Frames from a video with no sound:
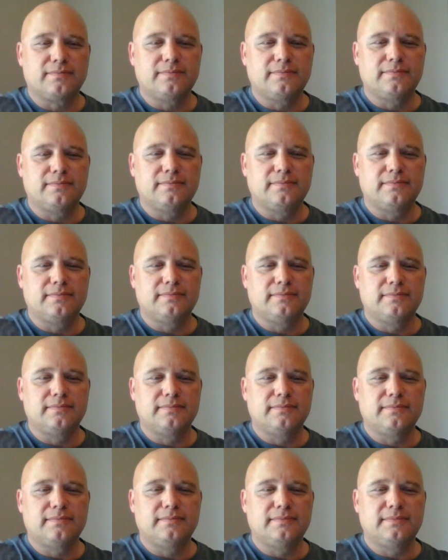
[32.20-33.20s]

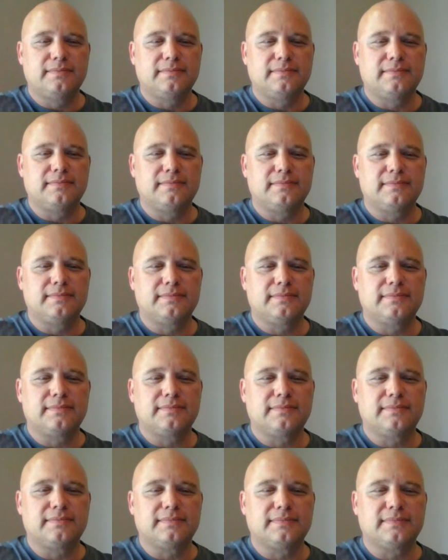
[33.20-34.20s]

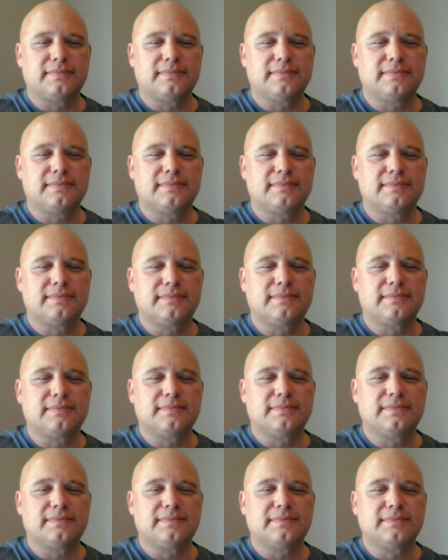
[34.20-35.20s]

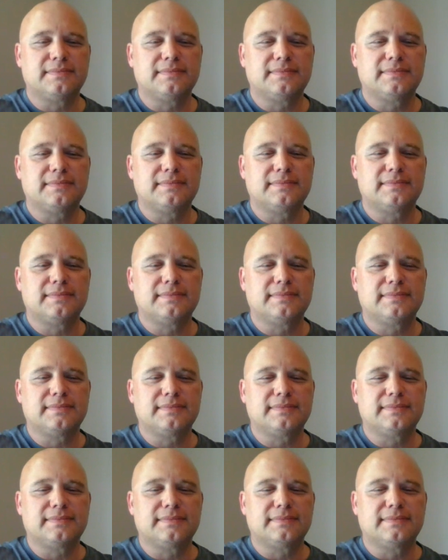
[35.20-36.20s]

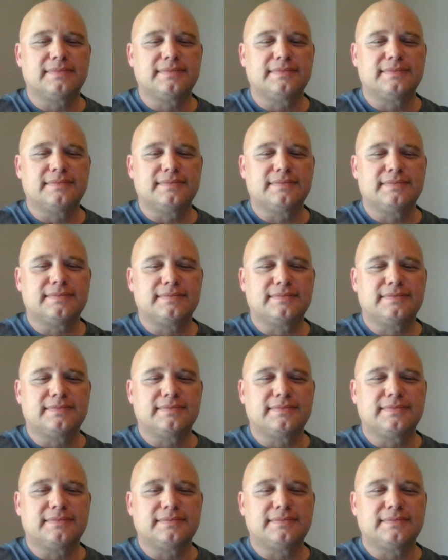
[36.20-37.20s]

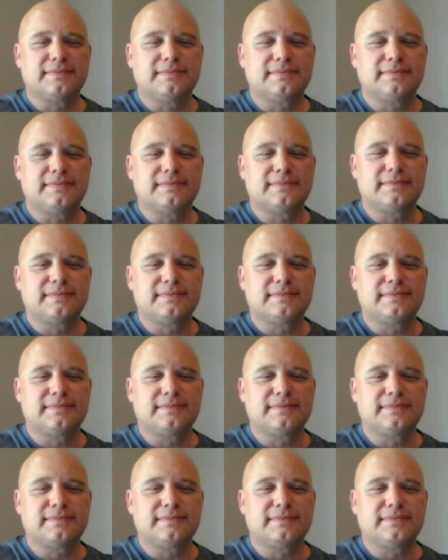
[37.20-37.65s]
(not speaking)